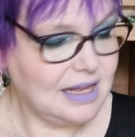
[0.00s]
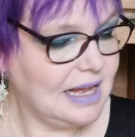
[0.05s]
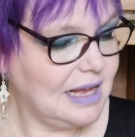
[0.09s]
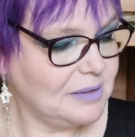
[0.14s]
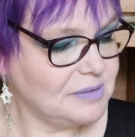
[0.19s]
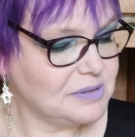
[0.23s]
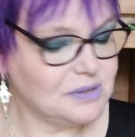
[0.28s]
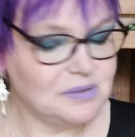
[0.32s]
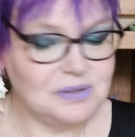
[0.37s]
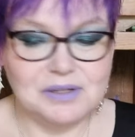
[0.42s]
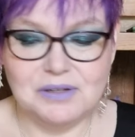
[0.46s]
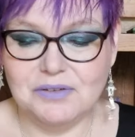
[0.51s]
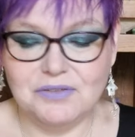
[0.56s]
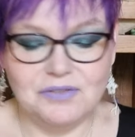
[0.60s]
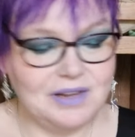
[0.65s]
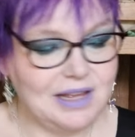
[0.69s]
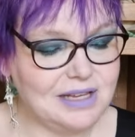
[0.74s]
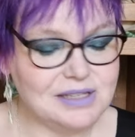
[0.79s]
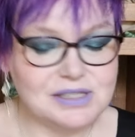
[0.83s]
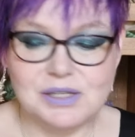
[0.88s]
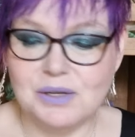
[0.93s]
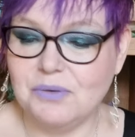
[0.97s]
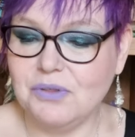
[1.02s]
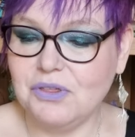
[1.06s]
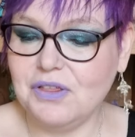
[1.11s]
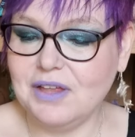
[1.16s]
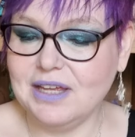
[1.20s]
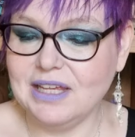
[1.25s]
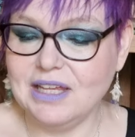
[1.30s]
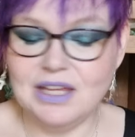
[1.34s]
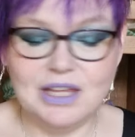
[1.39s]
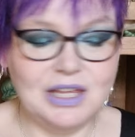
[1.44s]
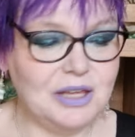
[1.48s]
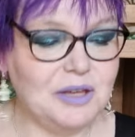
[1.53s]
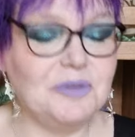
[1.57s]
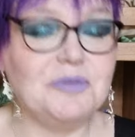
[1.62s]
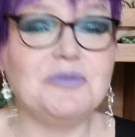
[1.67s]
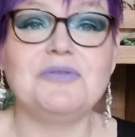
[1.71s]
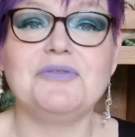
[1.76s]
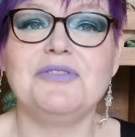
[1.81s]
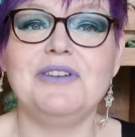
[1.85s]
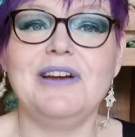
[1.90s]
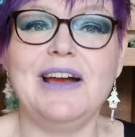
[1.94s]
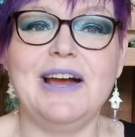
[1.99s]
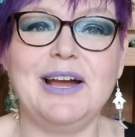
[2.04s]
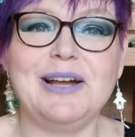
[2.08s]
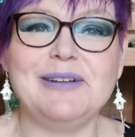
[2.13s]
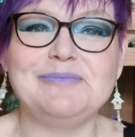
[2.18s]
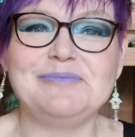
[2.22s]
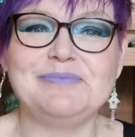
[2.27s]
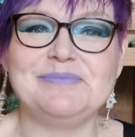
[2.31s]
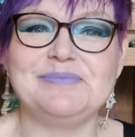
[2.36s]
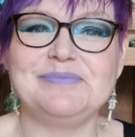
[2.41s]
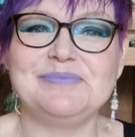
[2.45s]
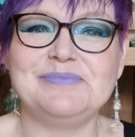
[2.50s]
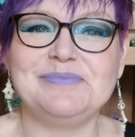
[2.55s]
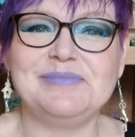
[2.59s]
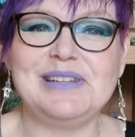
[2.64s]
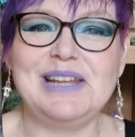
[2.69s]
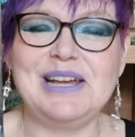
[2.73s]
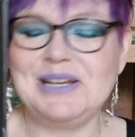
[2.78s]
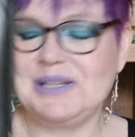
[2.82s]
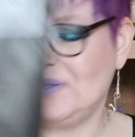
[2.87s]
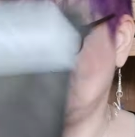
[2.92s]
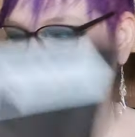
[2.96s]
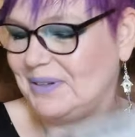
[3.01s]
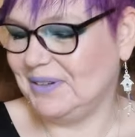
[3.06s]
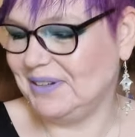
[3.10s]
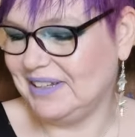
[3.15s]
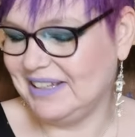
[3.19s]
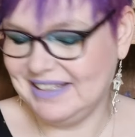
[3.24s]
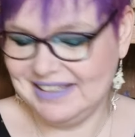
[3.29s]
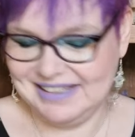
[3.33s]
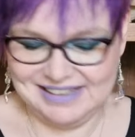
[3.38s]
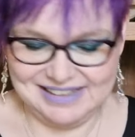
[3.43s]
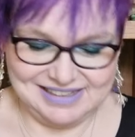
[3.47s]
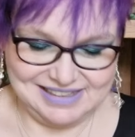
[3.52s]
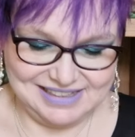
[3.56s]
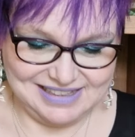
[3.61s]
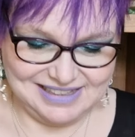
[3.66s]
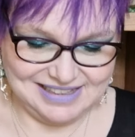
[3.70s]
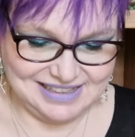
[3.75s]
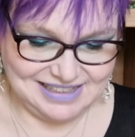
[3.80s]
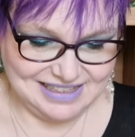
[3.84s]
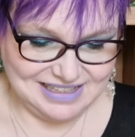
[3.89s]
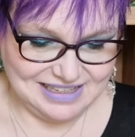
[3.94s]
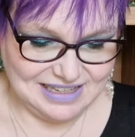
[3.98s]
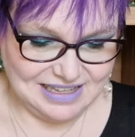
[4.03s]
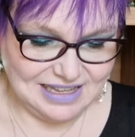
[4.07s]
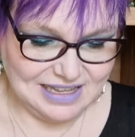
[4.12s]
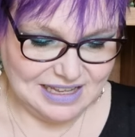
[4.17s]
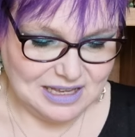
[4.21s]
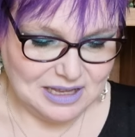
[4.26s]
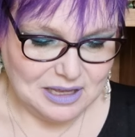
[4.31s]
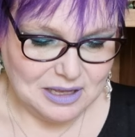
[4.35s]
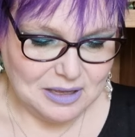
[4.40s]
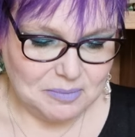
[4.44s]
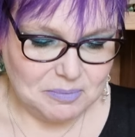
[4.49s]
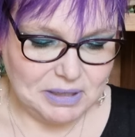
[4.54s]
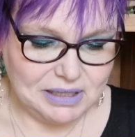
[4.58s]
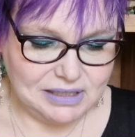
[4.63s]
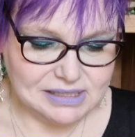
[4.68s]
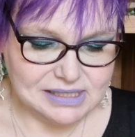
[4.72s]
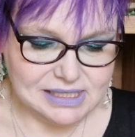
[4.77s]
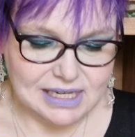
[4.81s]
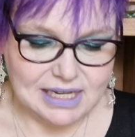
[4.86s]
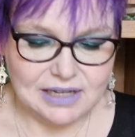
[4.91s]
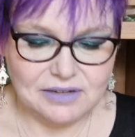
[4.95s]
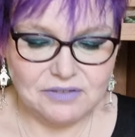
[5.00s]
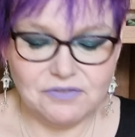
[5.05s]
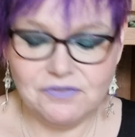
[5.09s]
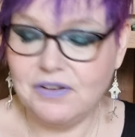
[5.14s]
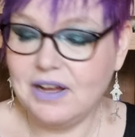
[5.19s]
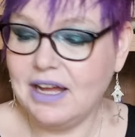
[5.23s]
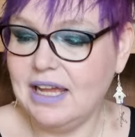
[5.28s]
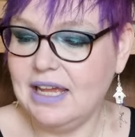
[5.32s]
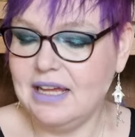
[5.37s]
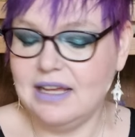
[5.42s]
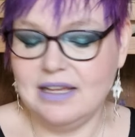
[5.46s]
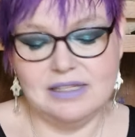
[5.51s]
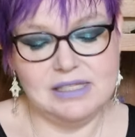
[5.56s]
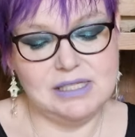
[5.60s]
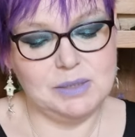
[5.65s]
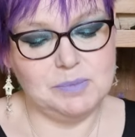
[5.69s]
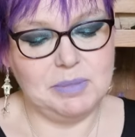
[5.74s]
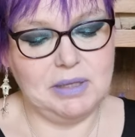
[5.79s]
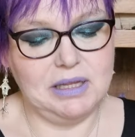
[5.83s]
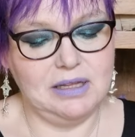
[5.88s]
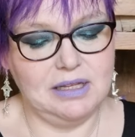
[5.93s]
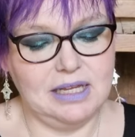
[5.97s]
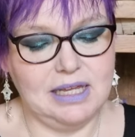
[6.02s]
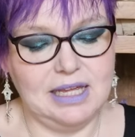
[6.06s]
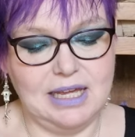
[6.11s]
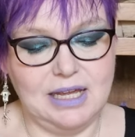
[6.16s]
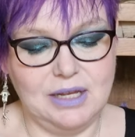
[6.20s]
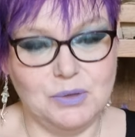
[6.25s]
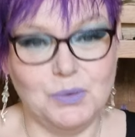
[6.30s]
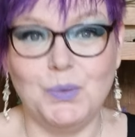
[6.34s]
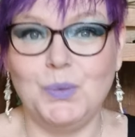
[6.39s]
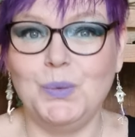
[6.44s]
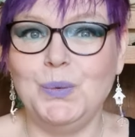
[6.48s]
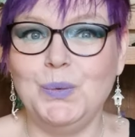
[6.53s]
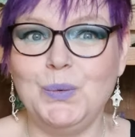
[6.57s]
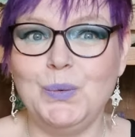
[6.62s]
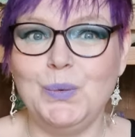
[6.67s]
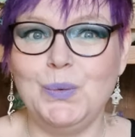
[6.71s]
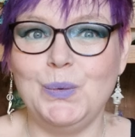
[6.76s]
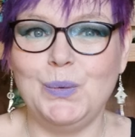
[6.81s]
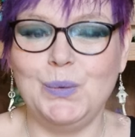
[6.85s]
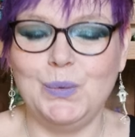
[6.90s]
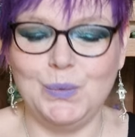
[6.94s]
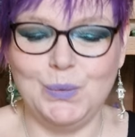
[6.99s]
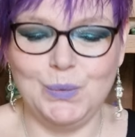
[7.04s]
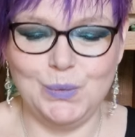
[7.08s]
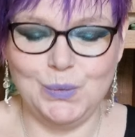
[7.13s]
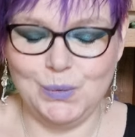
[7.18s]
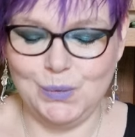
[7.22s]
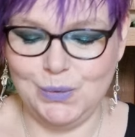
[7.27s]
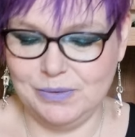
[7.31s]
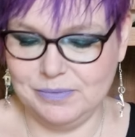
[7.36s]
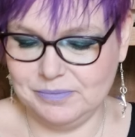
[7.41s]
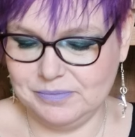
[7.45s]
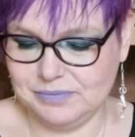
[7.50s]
Absolutely love that. So thank you. Right, next one. Beltane Fire Spell Kit. Ooh.